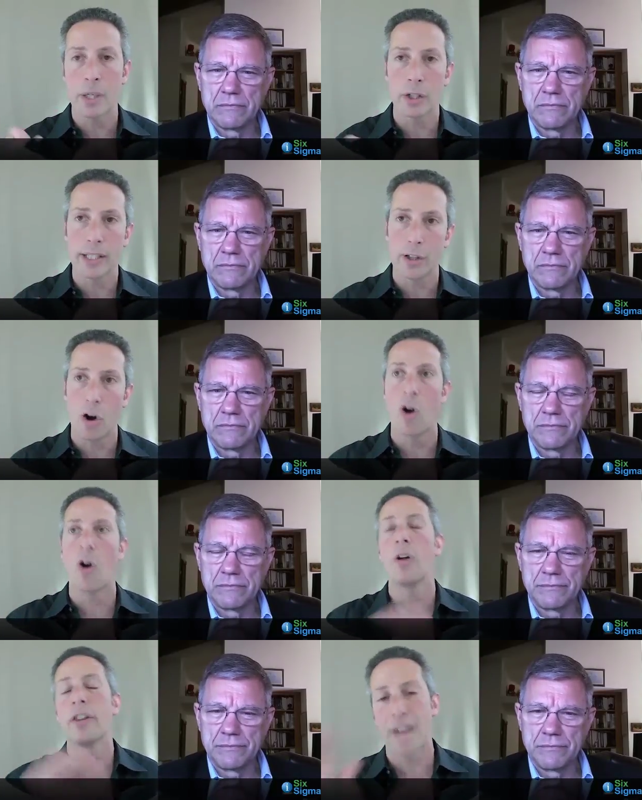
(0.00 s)
Speaker 1: look at all
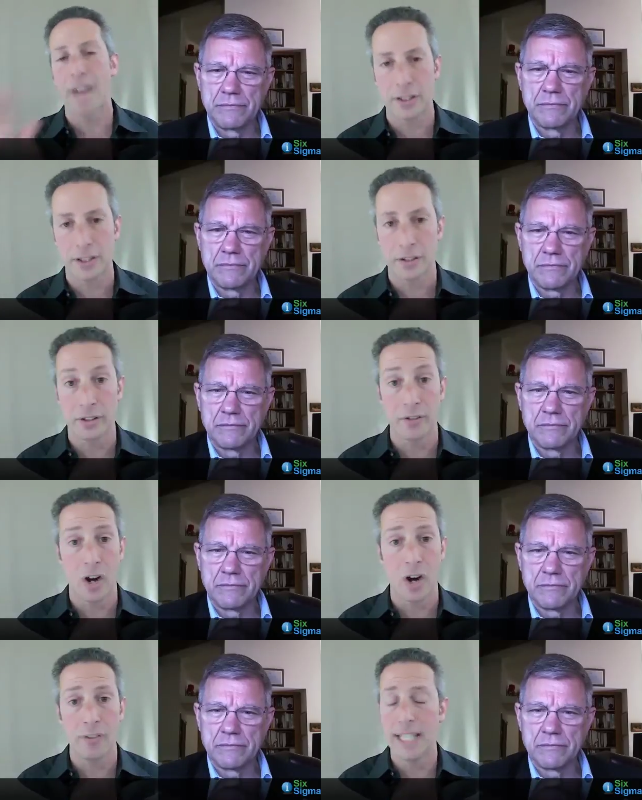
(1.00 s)
the factors that are
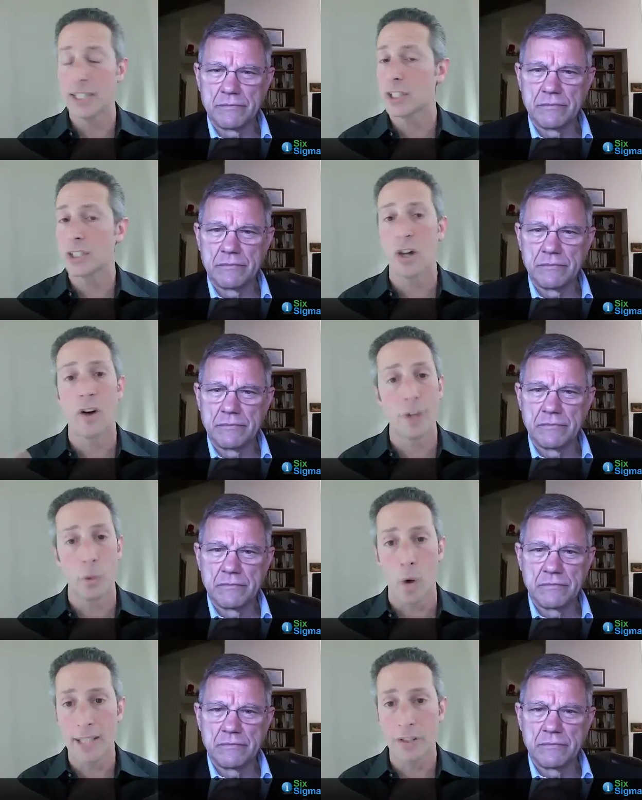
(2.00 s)
involved and just solve it
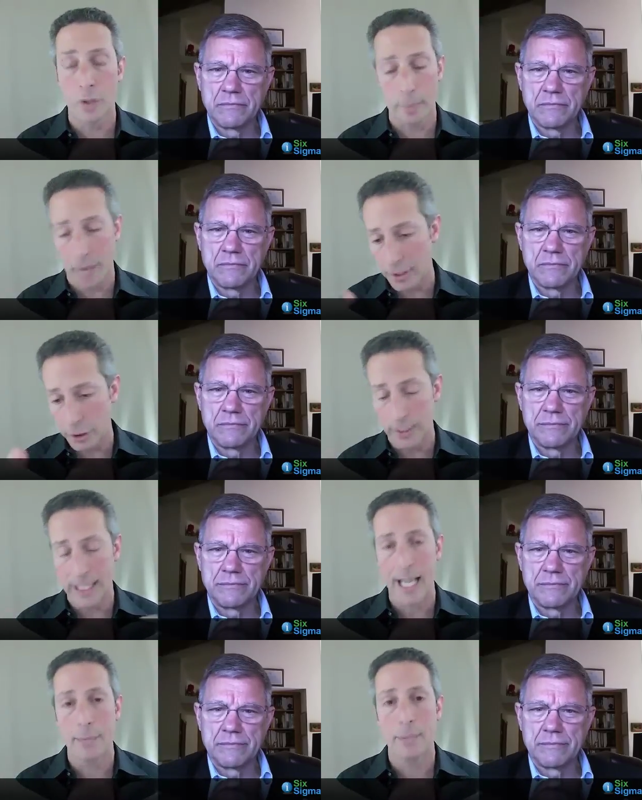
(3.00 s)
once so I'm not doing
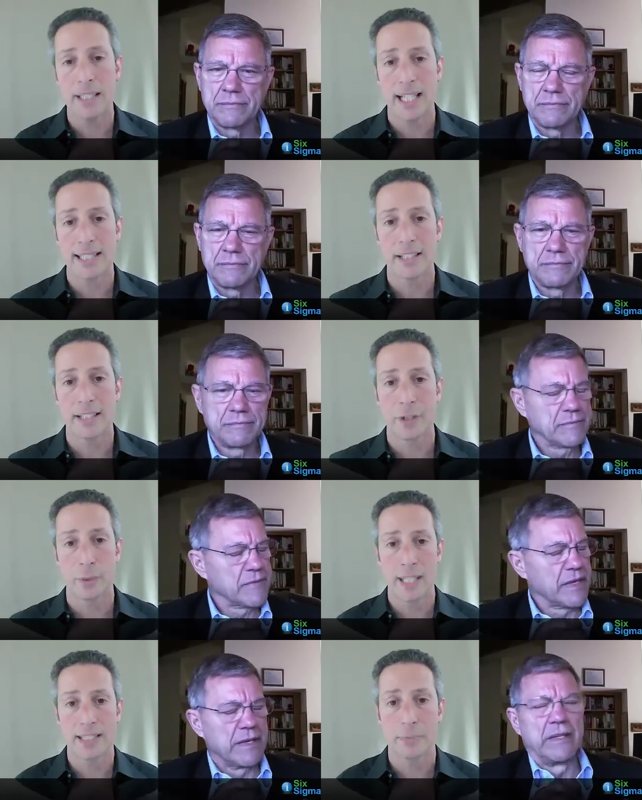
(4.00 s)
A B testing for the
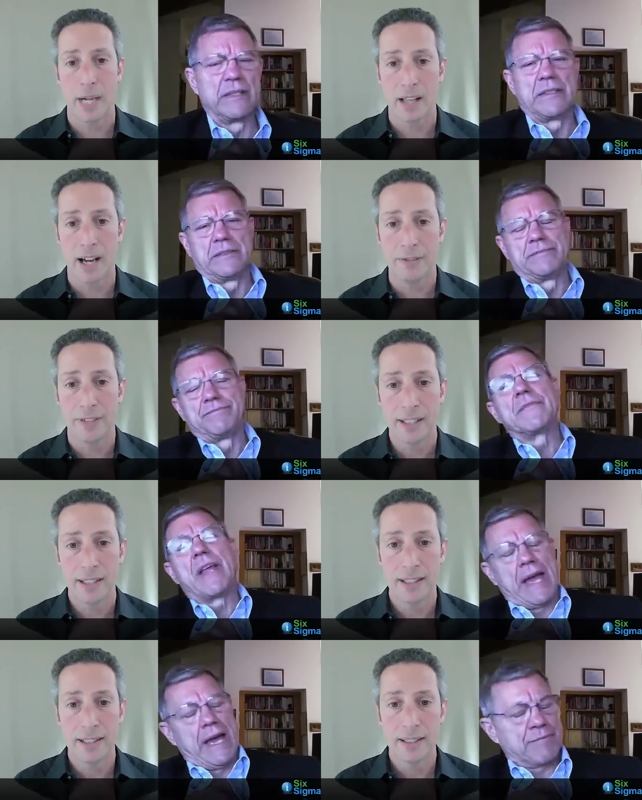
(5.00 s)
rest of my life?
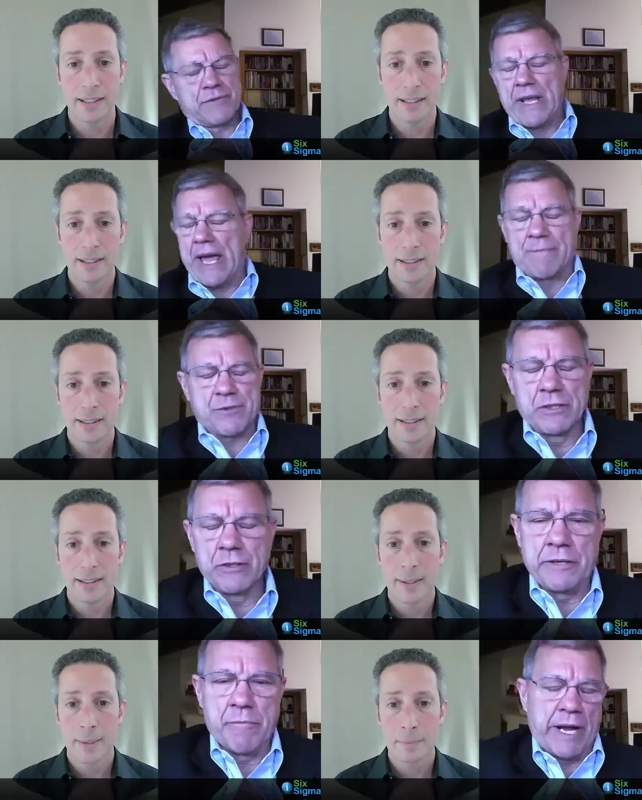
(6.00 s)

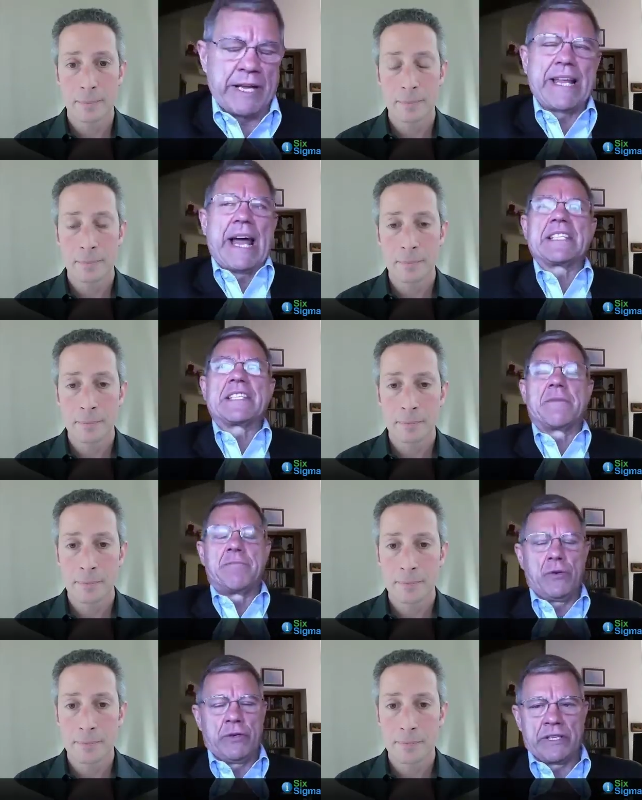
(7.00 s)
Speaker 2: absolutely, Mike. That's the
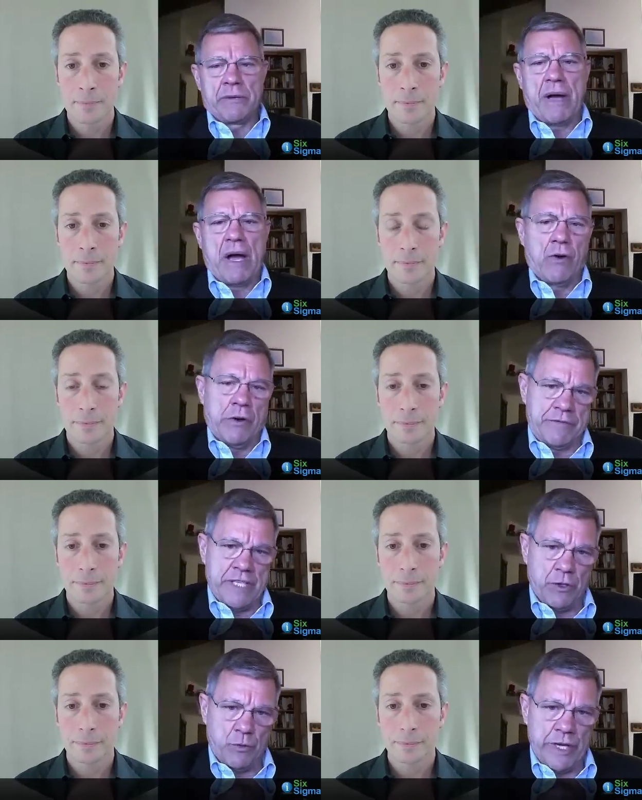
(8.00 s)
beauty and the power of
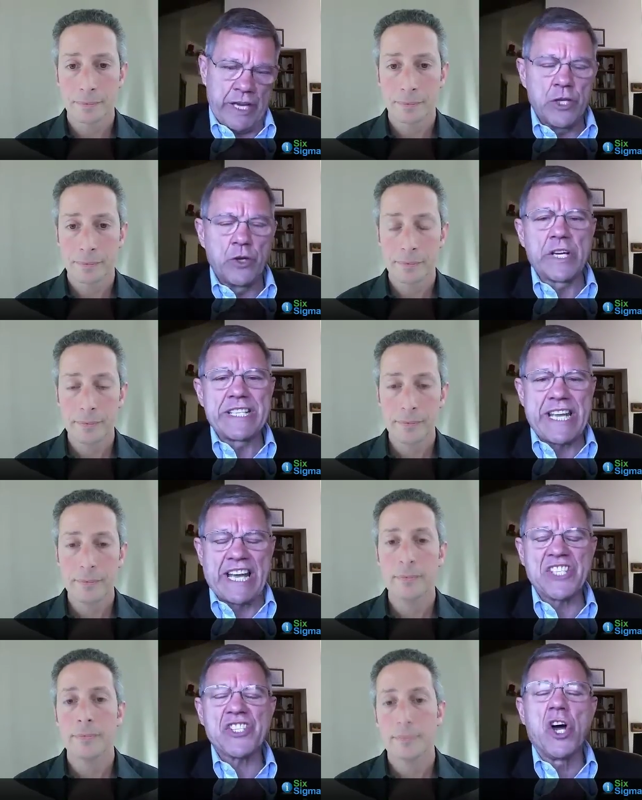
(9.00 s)
DOE. You can
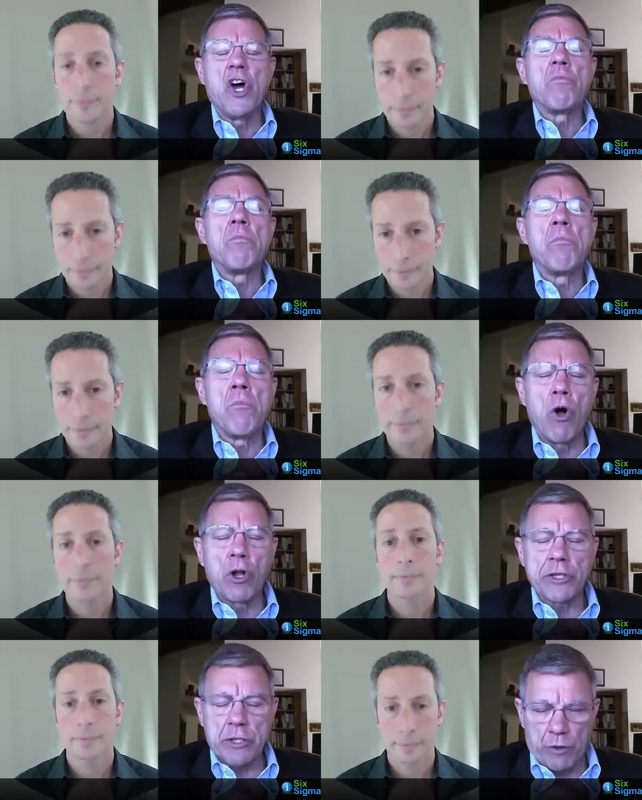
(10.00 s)
test
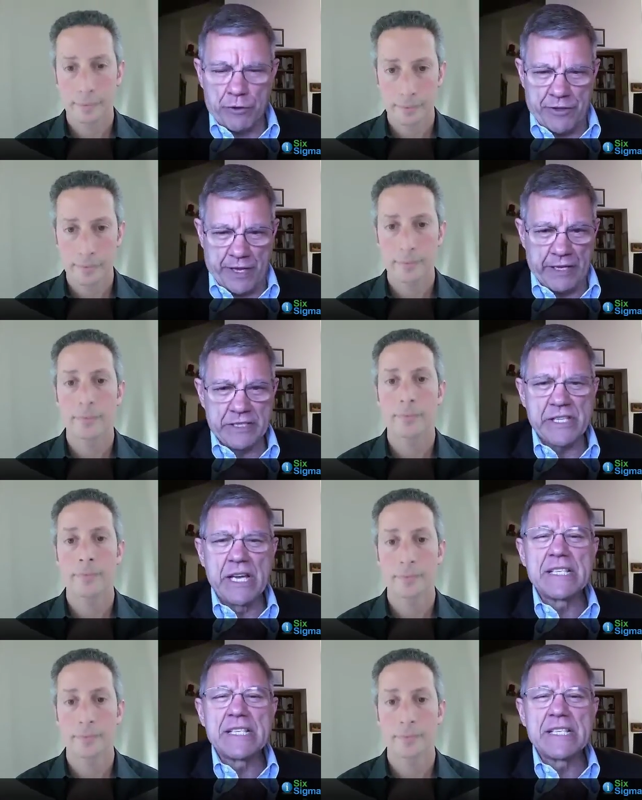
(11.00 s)
multiple things